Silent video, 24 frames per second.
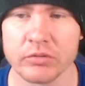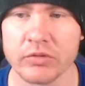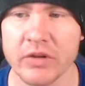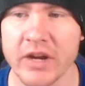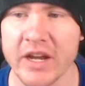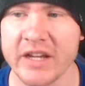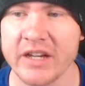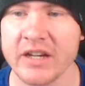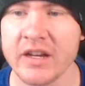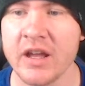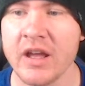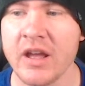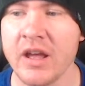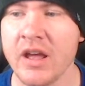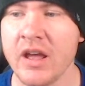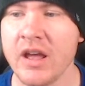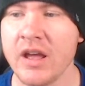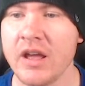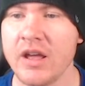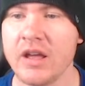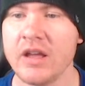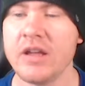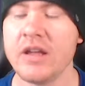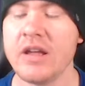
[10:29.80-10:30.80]
right?
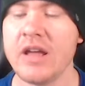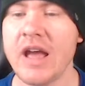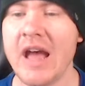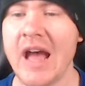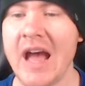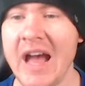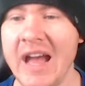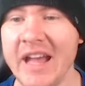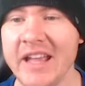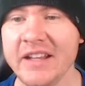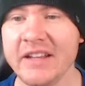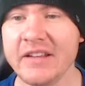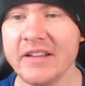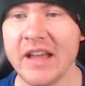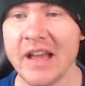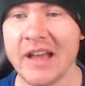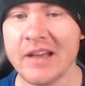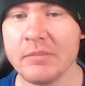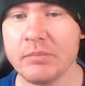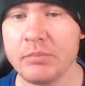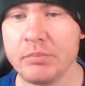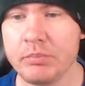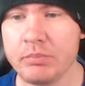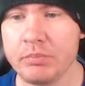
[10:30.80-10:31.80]
I
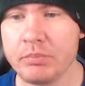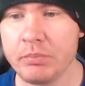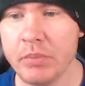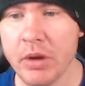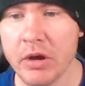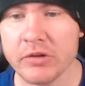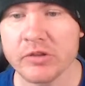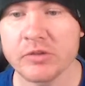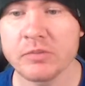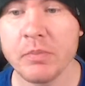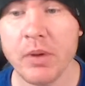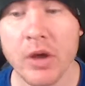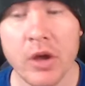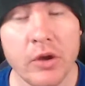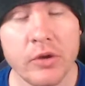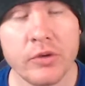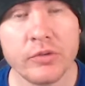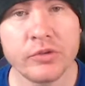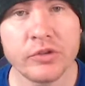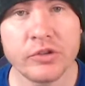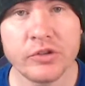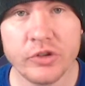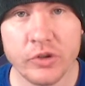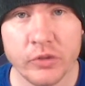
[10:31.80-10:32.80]

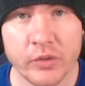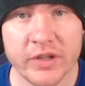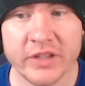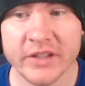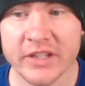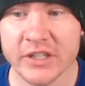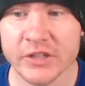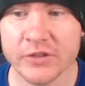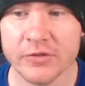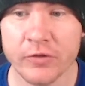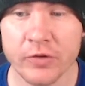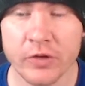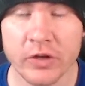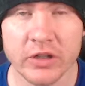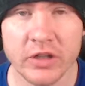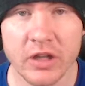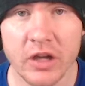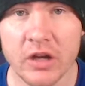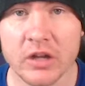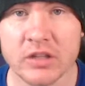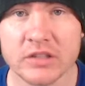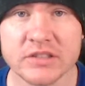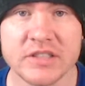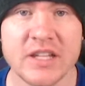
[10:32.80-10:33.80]
postponed doing this for a
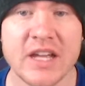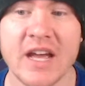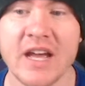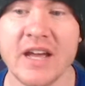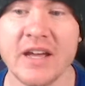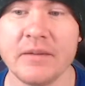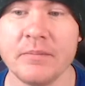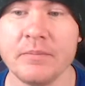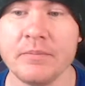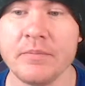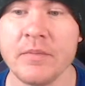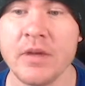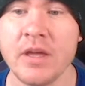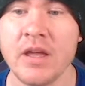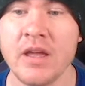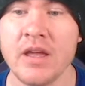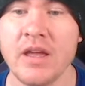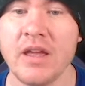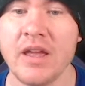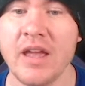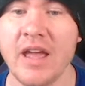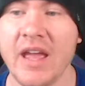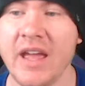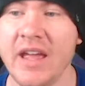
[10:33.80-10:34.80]
long time,
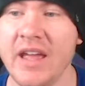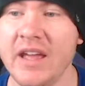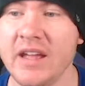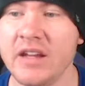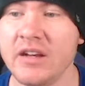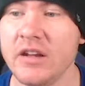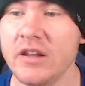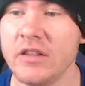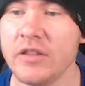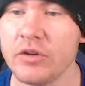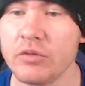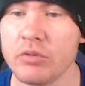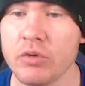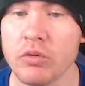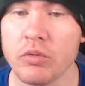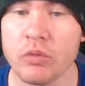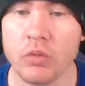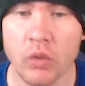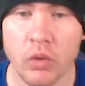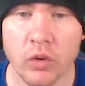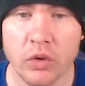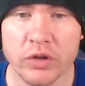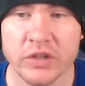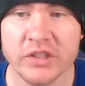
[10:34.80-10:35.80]
and the
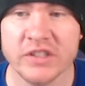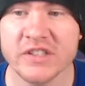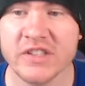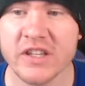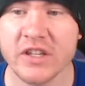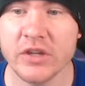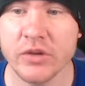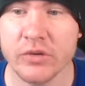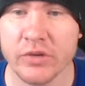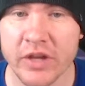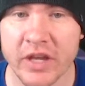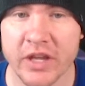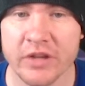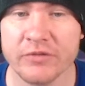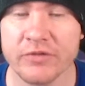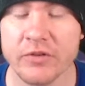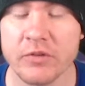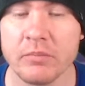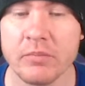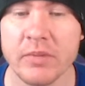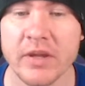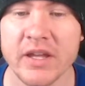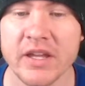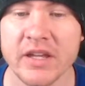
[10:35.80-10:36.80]
rewards that you get
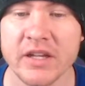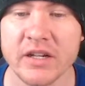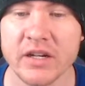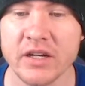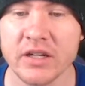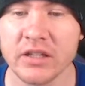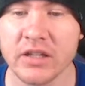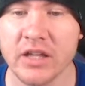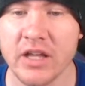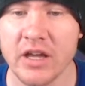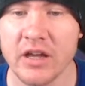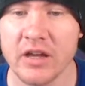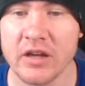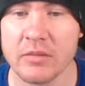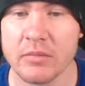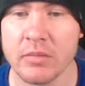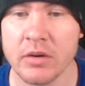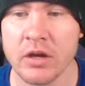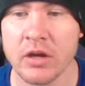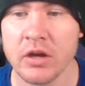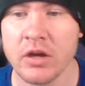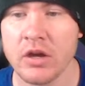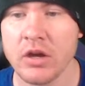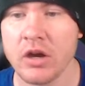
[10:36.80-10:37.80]
from being in a
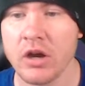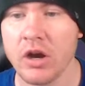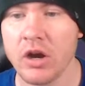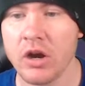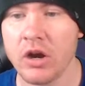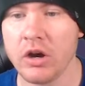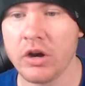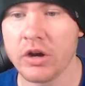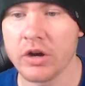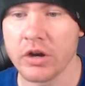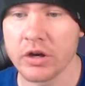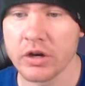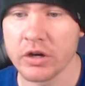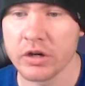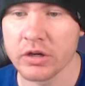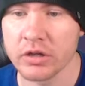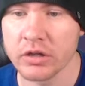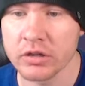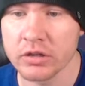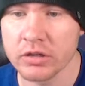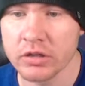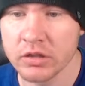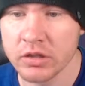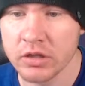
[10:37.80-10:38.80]
club are